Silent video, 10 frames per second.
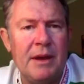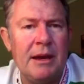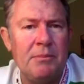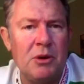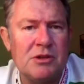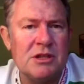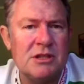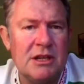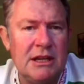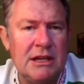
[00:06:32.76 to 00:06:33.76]
because the
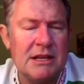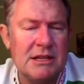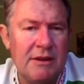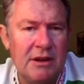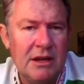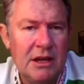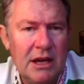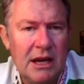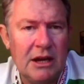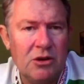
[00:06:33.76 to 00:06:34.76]
city does have
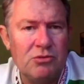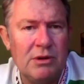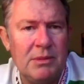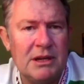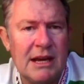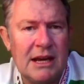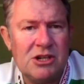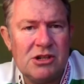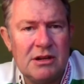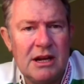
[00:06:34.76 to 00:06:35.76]
a good
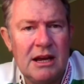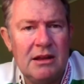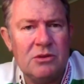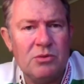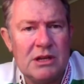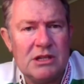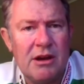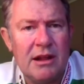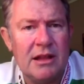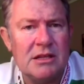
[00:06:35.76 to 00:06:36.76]
reputation in the
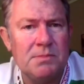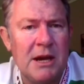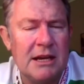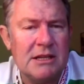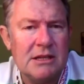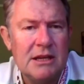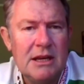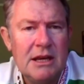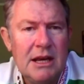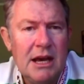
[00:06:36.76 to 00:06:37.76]
recycling space.
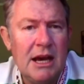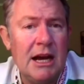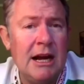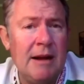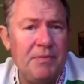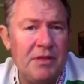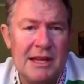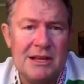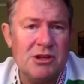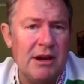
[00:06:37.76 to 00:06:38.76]

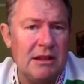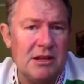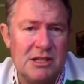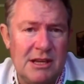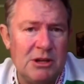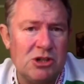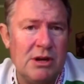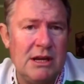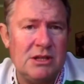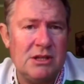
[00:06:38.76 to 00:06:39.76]
Things like the
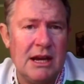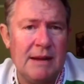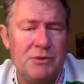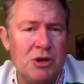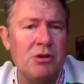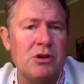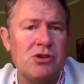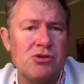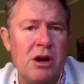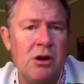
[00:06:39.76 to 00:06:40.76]
cemeteries, dog
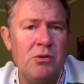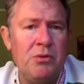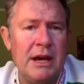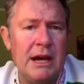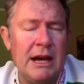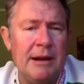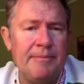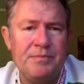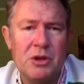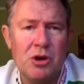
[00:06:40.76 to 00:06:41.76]
control,
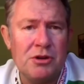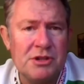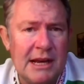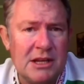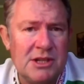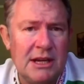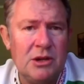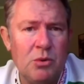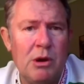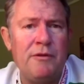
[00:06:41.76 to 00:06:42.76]
contact
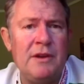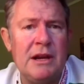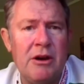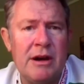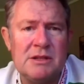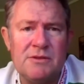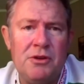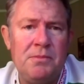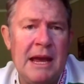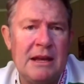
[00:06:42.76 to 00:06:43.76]
centre, welfare lines,
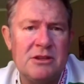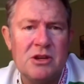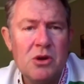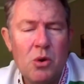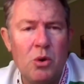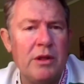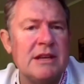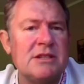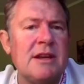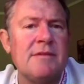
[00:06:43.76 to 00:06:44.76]
food banks, all of that
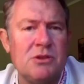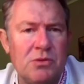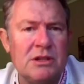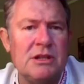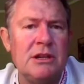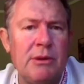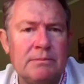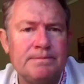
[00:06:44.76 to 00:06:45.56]
stuff's still continuing.